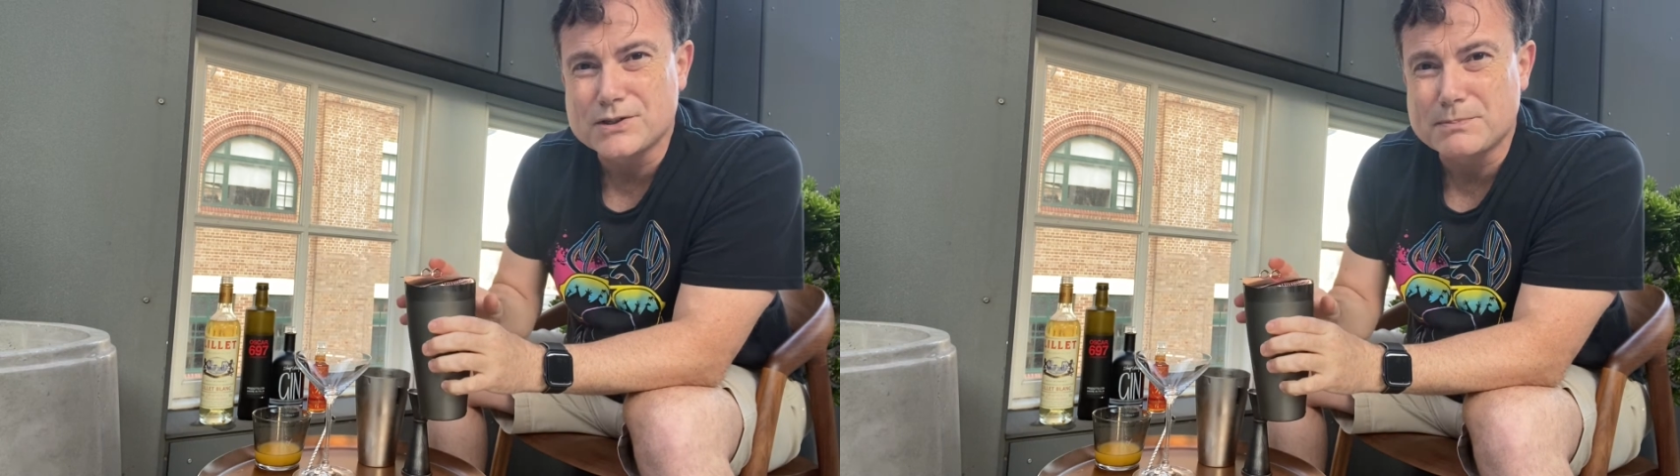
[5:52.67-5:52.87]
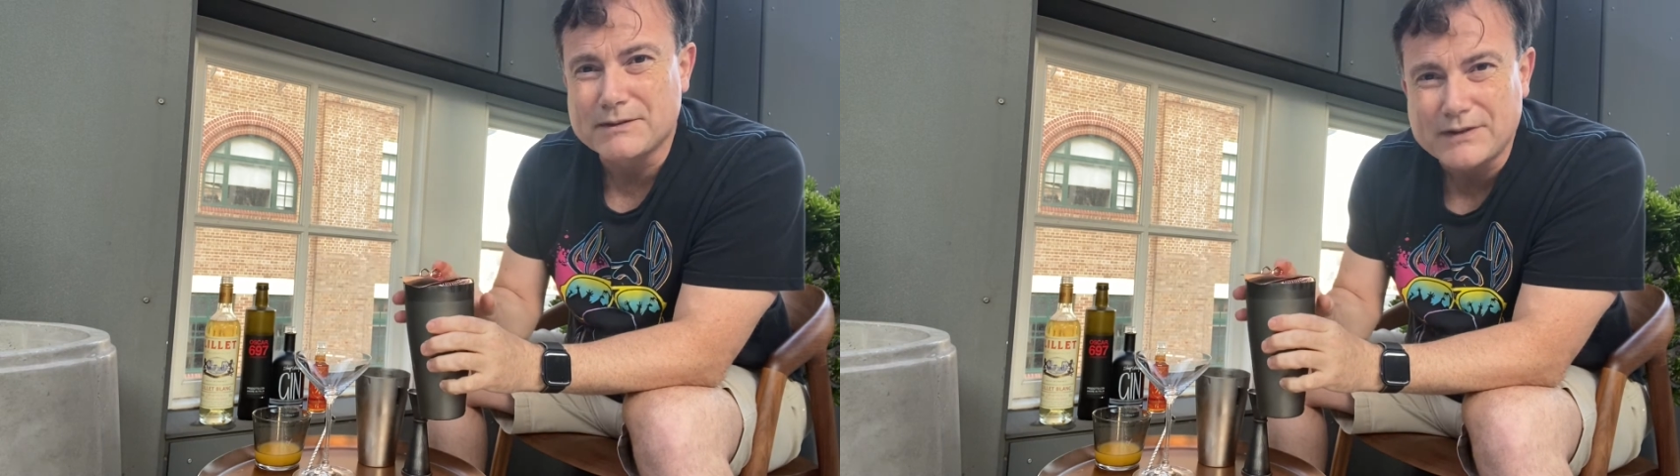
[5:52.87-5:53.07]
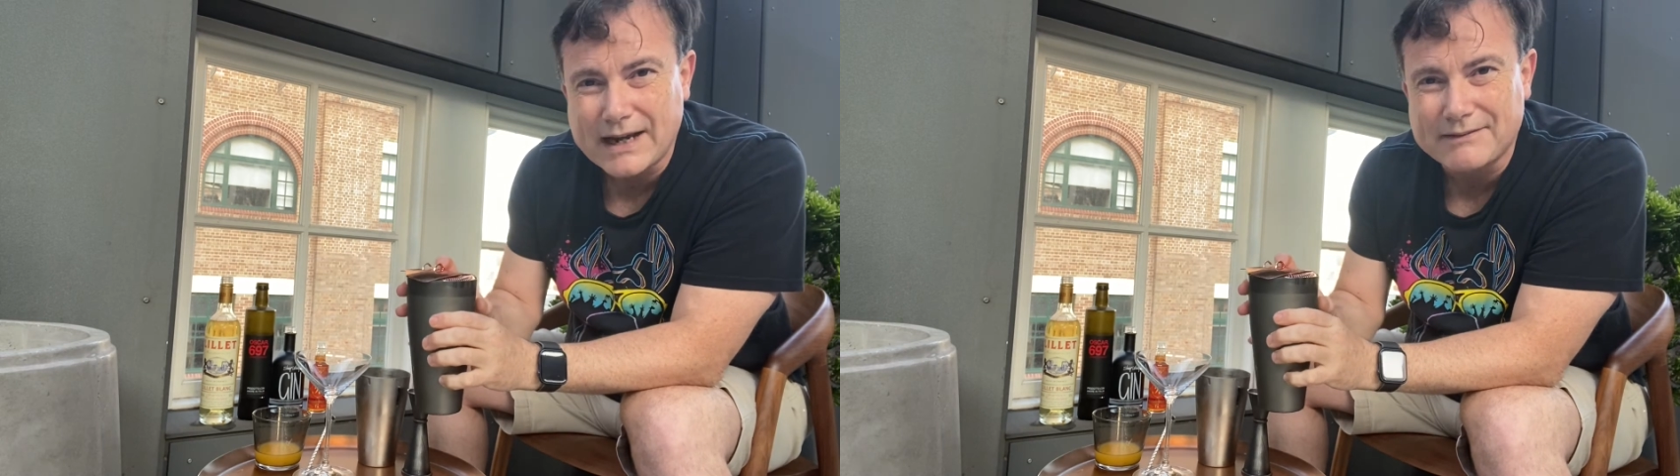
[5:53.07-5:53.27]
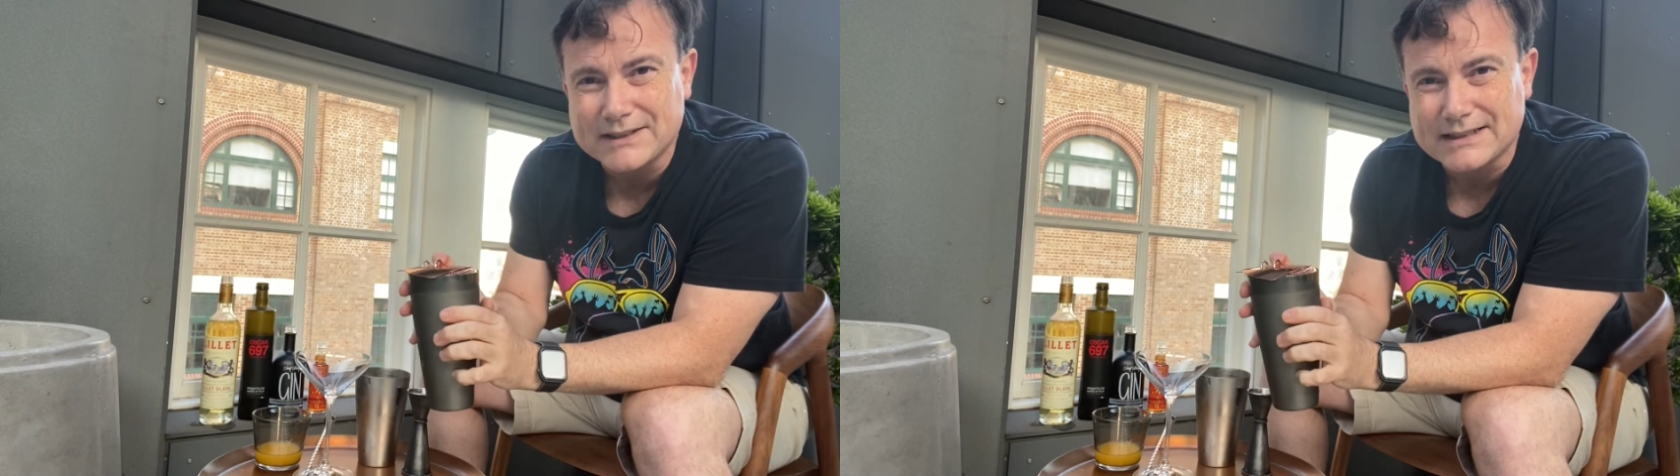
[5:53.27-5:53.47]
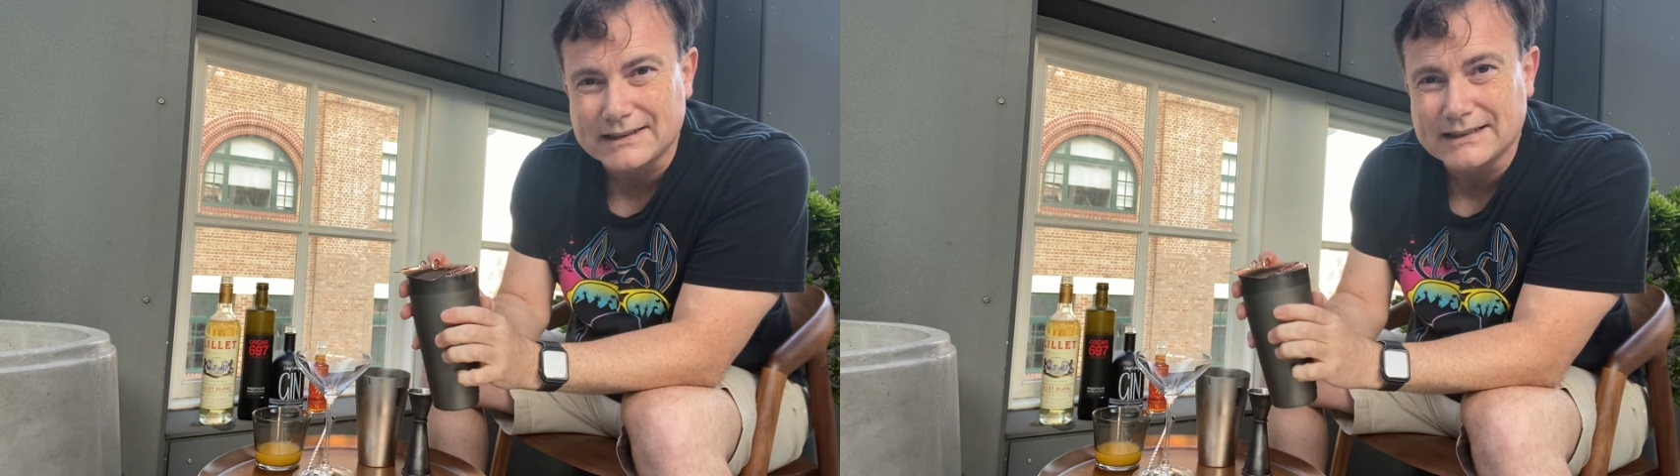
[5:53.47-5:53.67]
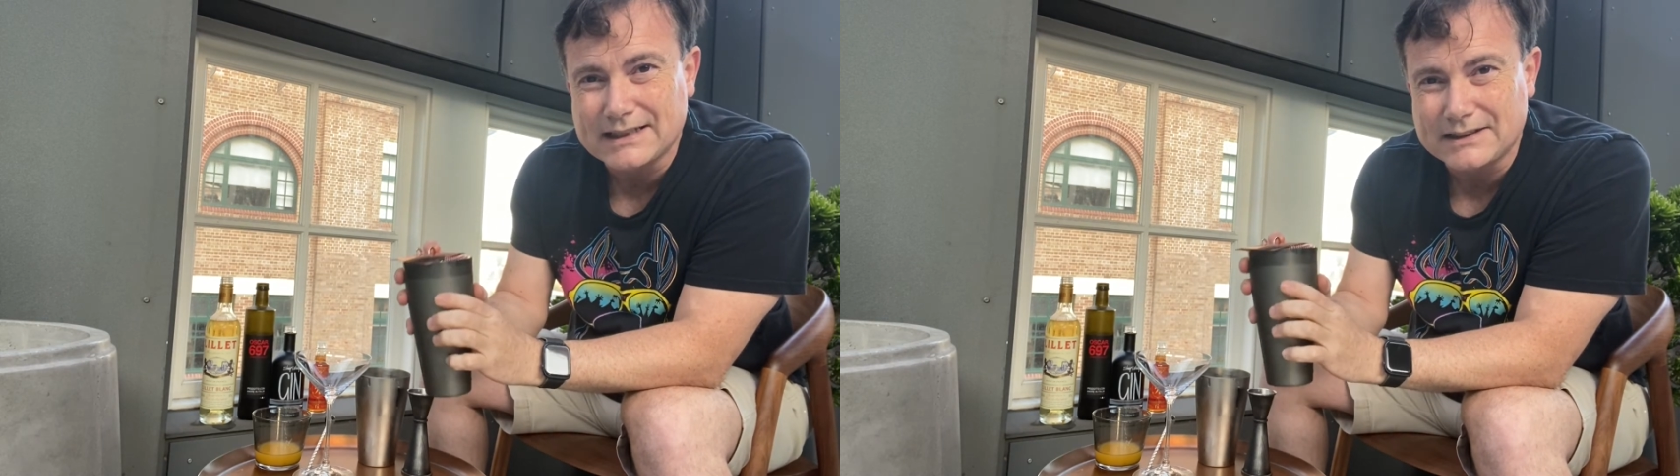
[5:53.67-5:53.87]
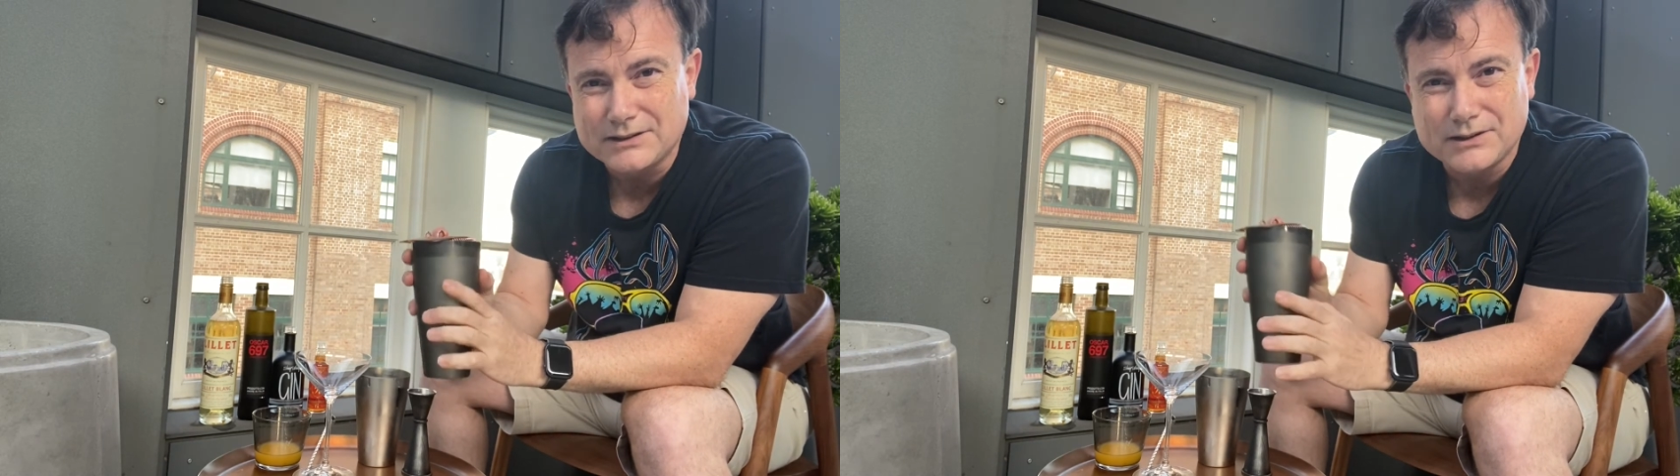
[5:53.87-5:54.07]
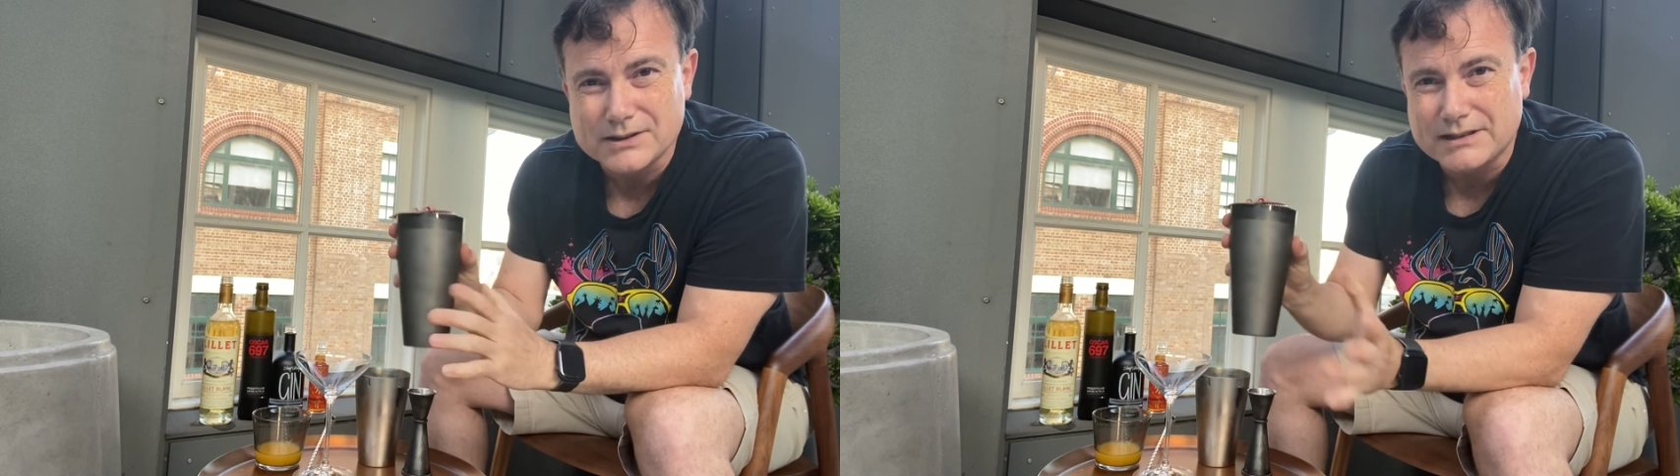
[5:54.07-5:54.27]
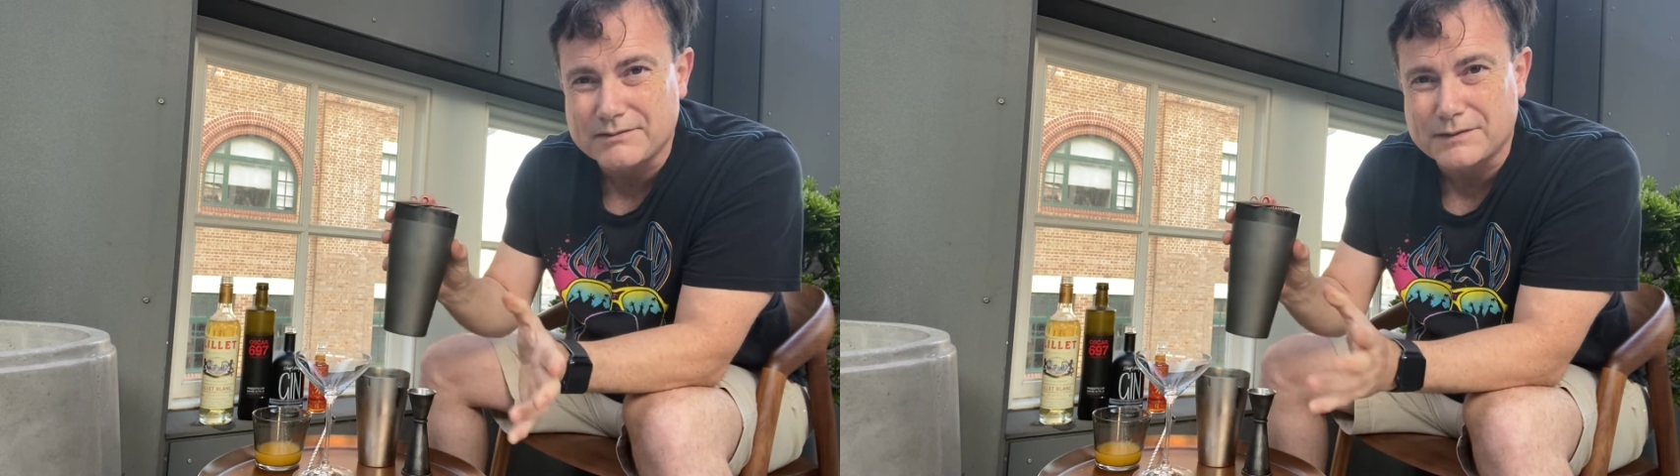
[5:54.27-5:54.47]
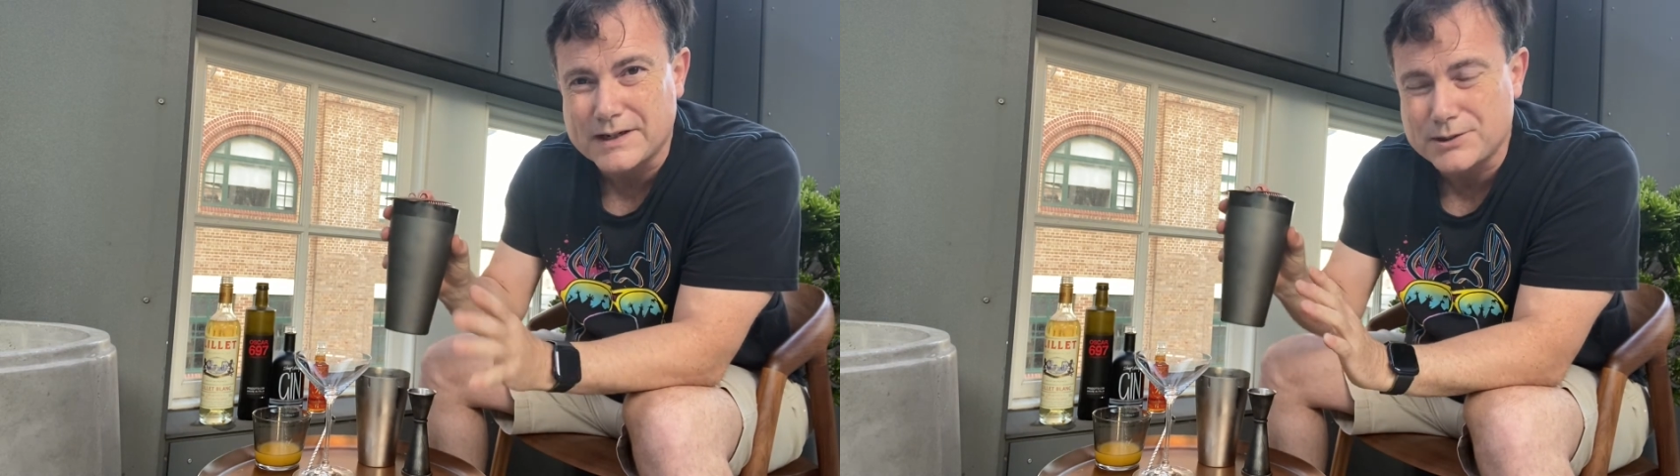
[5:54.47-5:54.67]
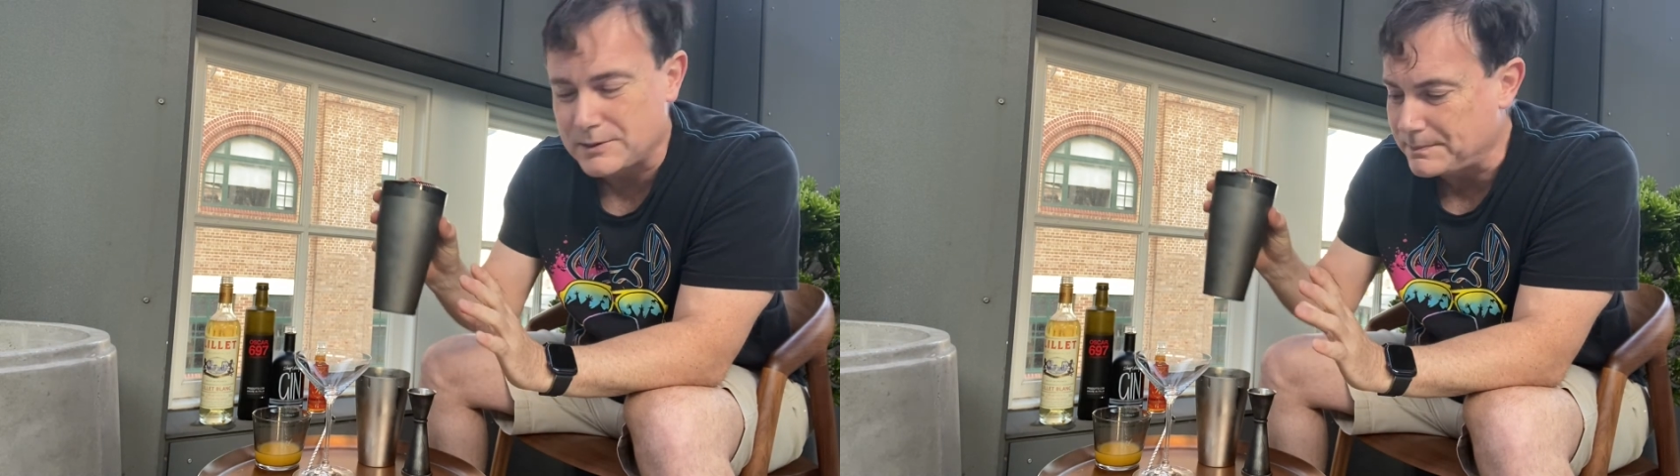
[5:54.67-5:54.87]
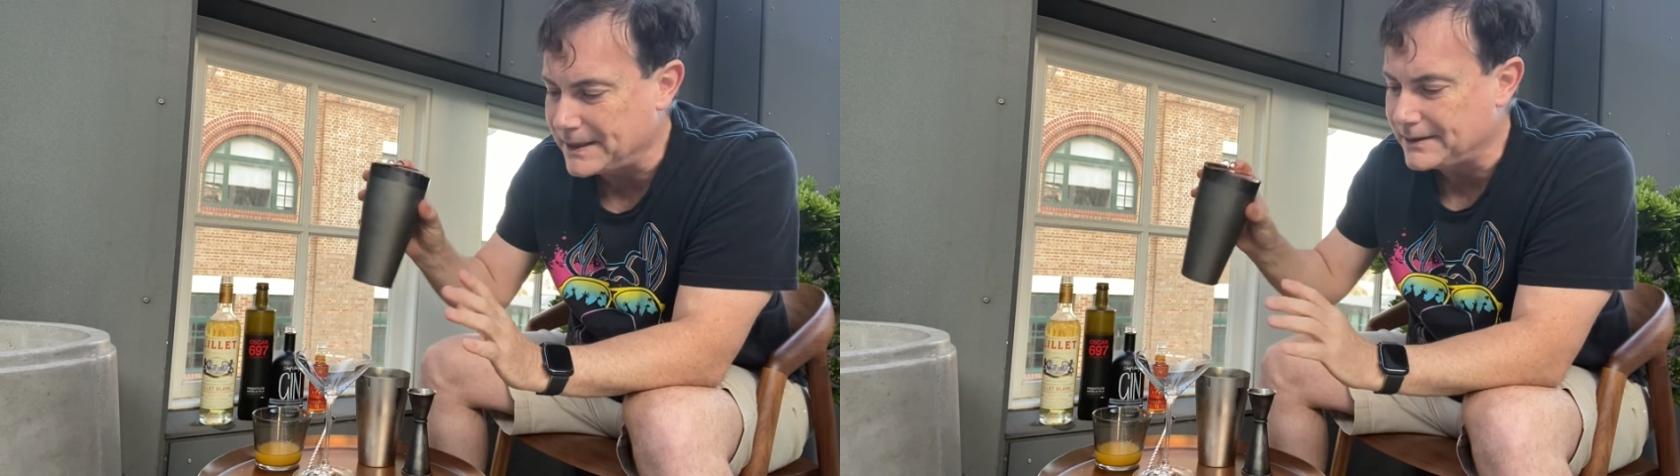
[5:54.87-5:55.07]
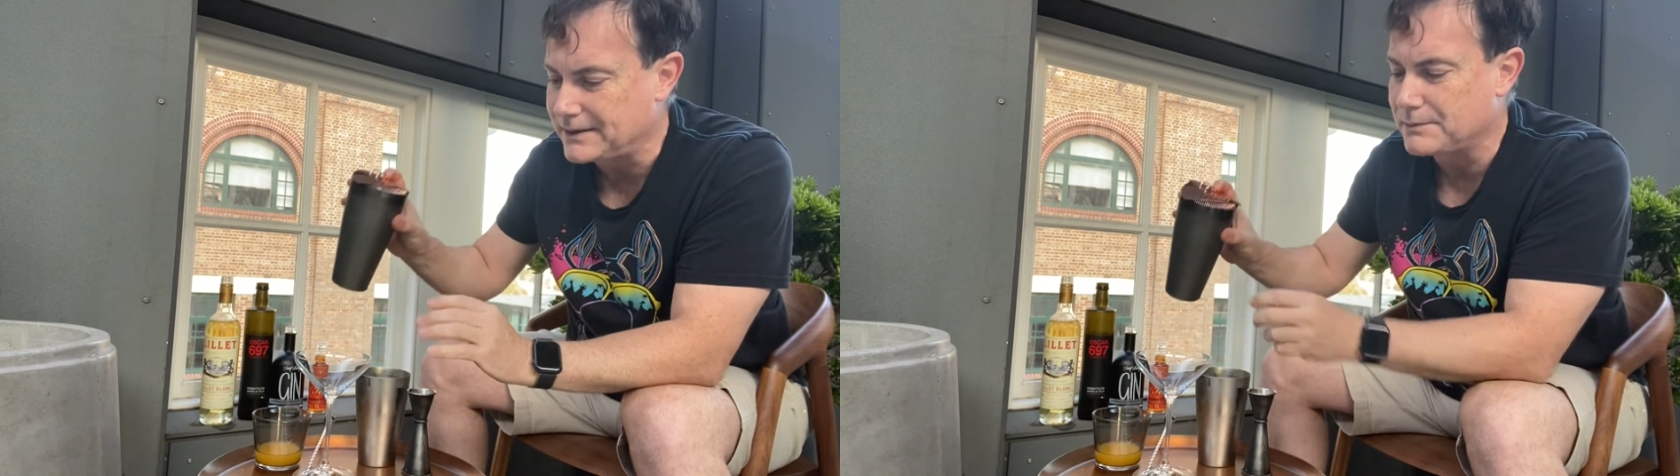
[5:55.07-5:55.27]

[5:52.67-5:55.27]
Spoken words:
but if you haven't done that and you're using fresh with pith,